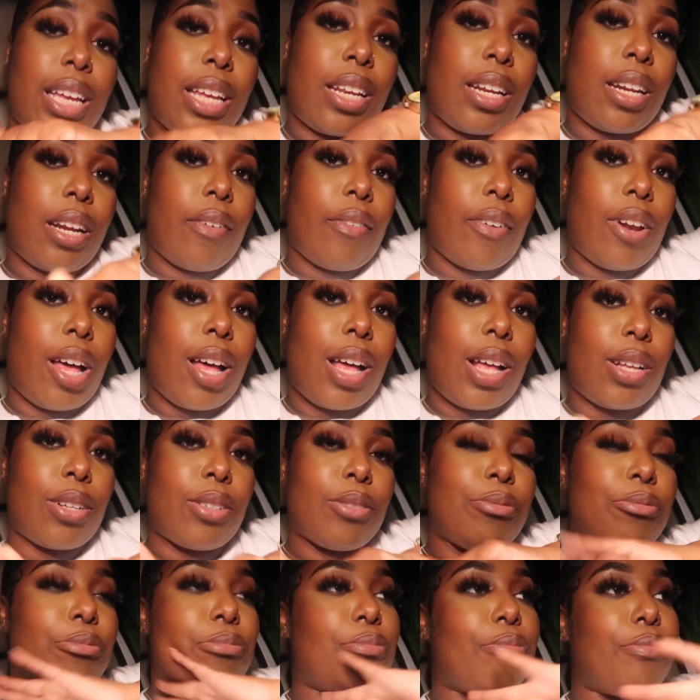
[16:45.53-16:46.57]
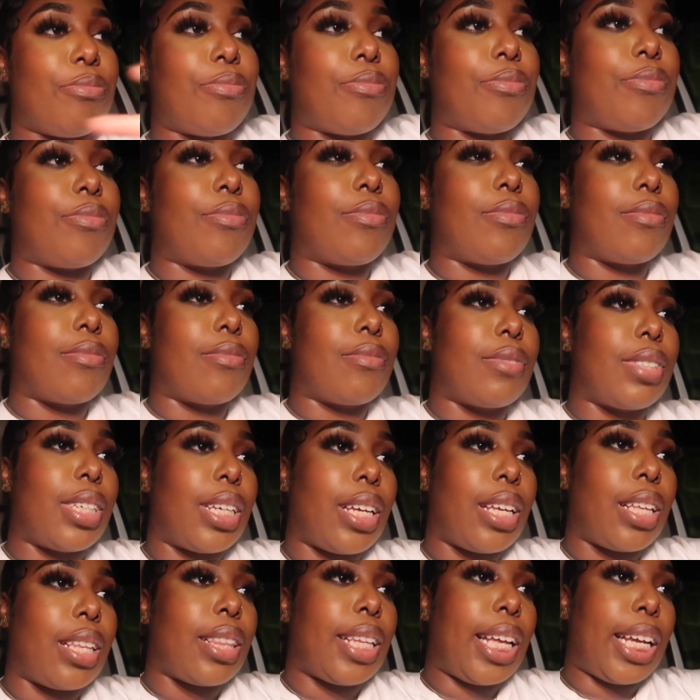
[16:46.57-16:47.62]
end of the vlog.
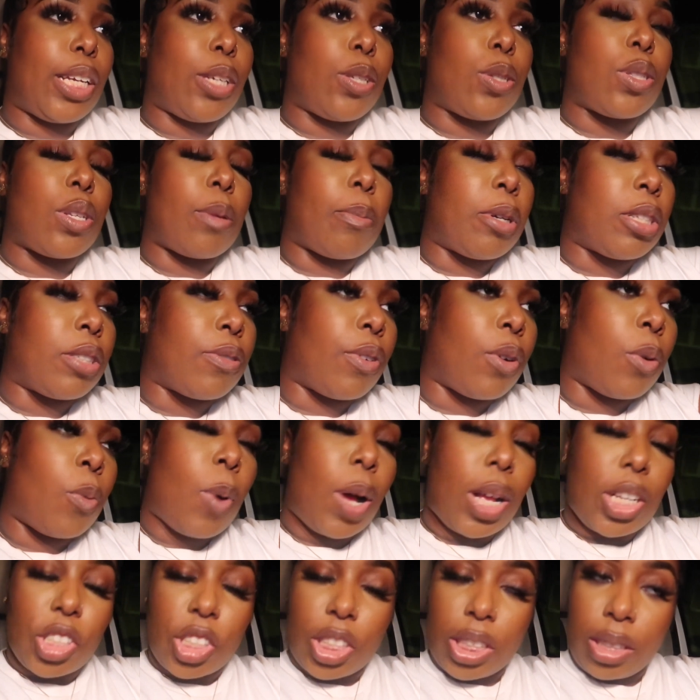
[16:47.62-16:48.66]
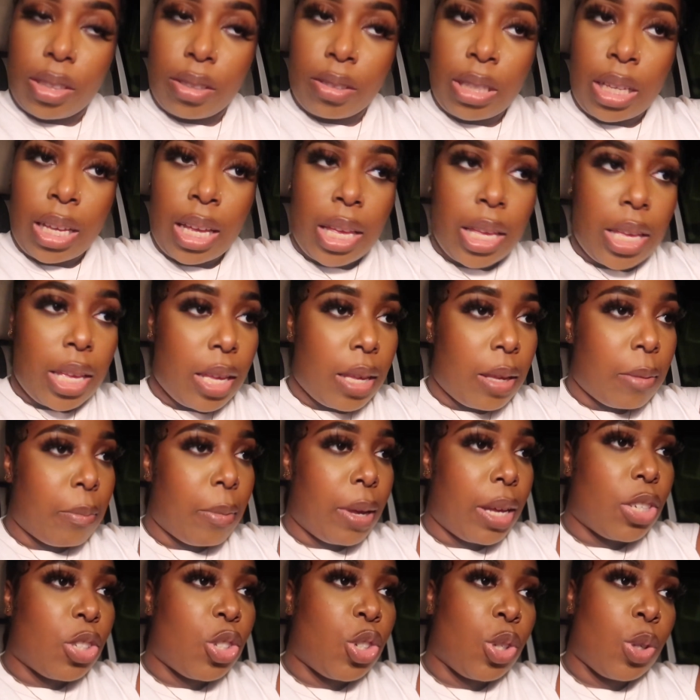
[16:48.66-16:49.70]
Thank you so much for watching.
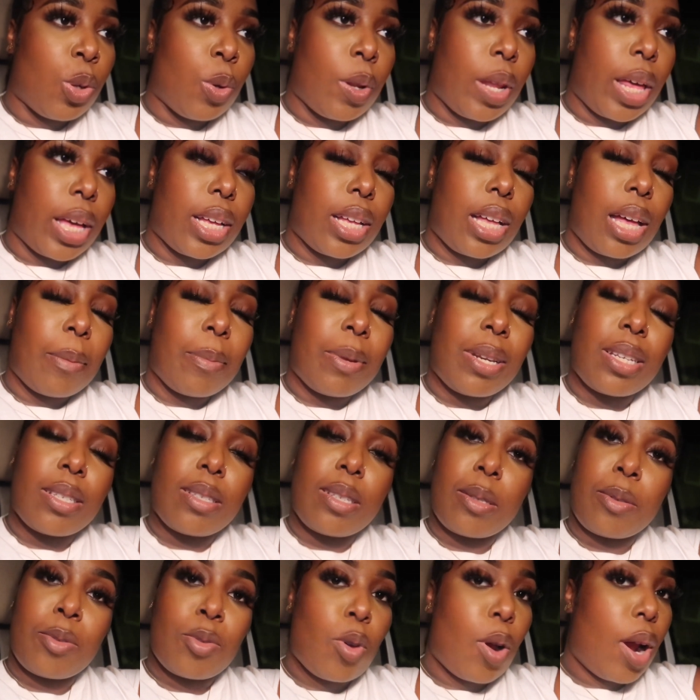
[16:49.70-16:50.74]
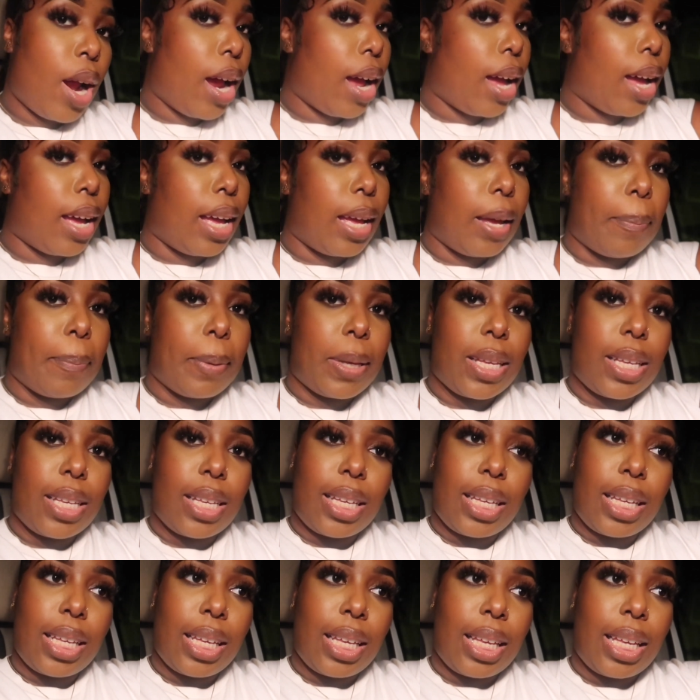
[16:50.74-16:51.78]
Make sure you like, comment, and subscribe.
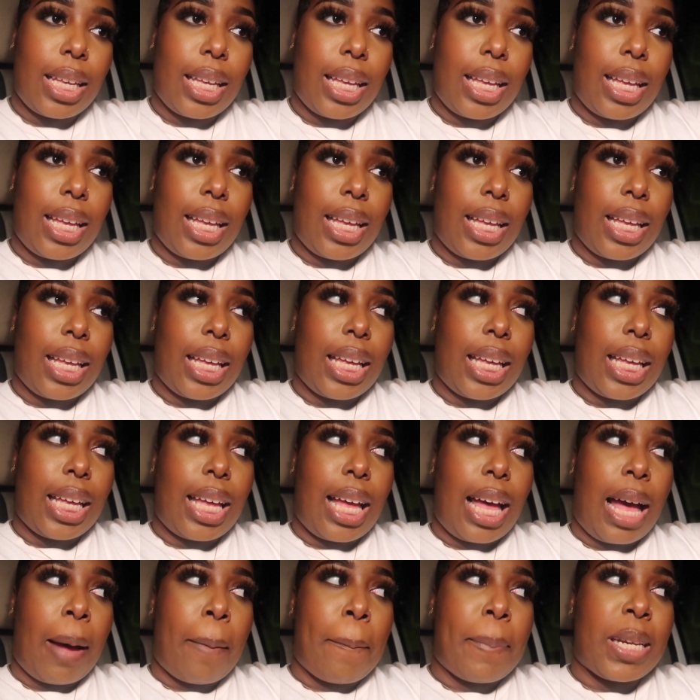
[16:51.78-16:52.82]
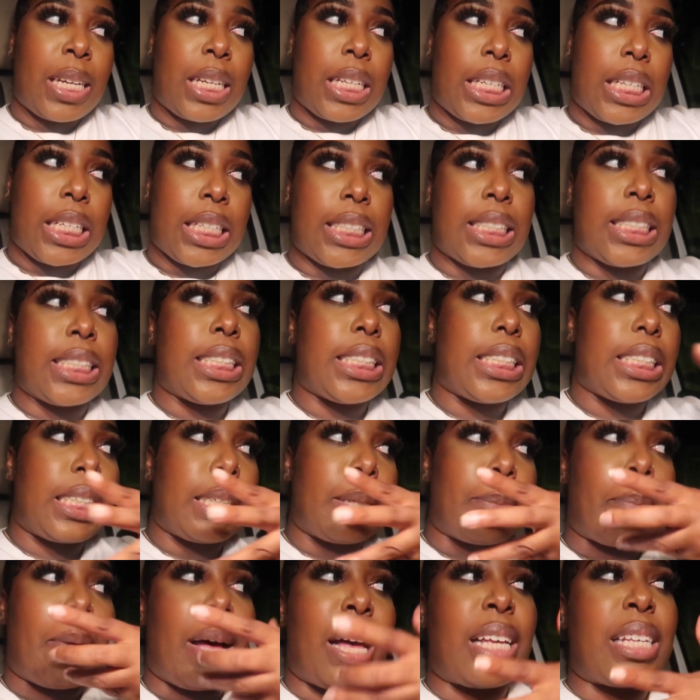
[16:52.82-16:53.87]
I'm a little,
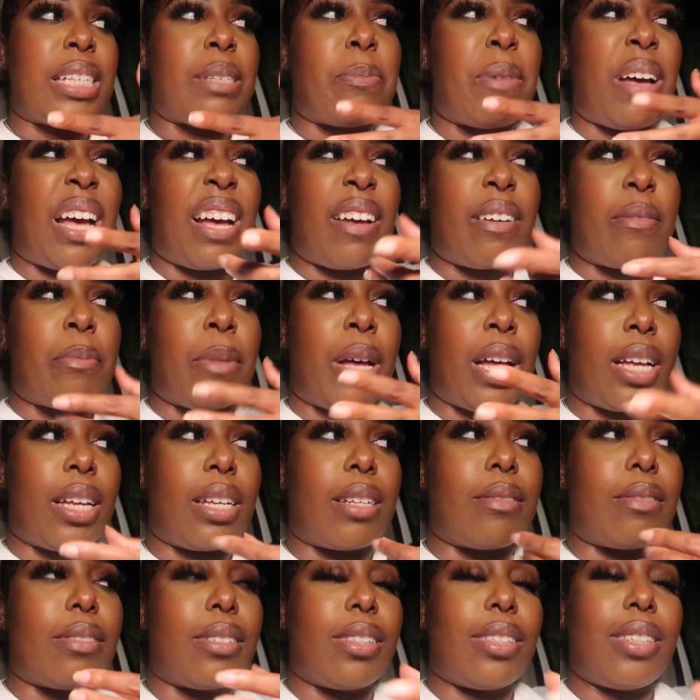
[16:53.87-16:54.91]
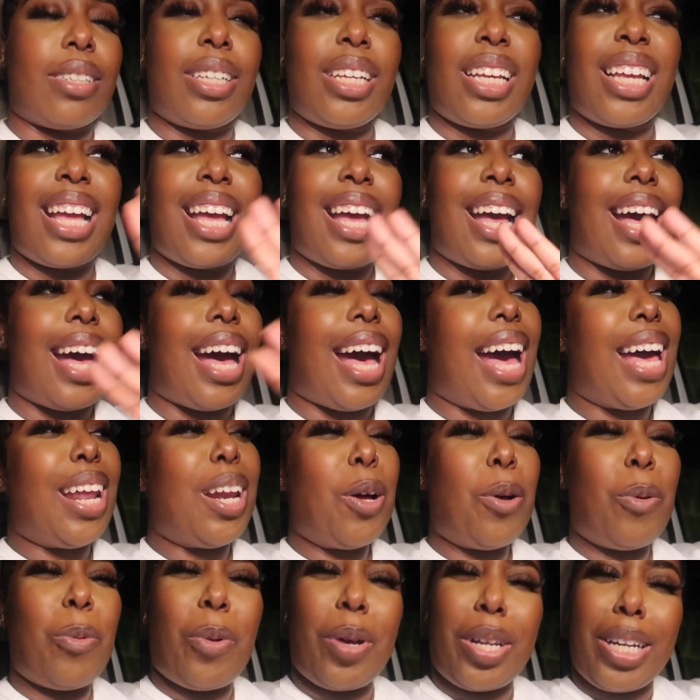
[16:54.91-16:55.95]
my, my, my, I
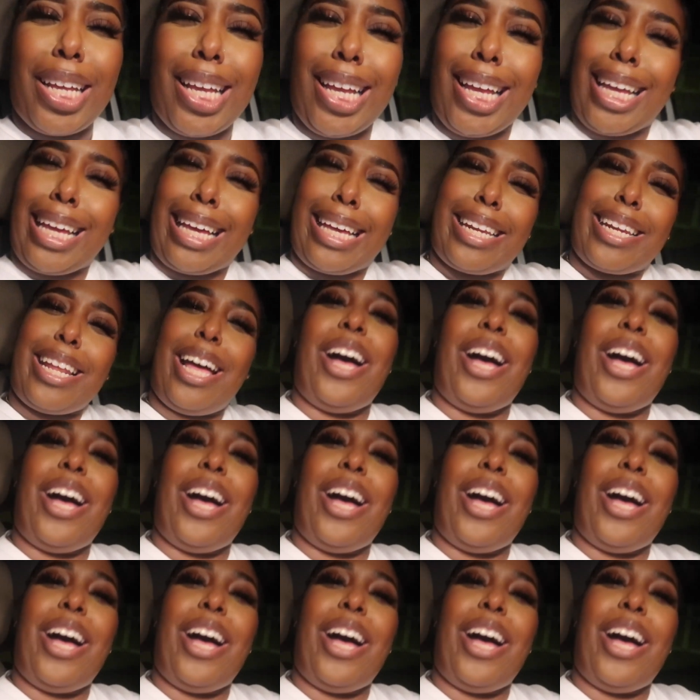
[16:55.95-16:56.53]
don't want to end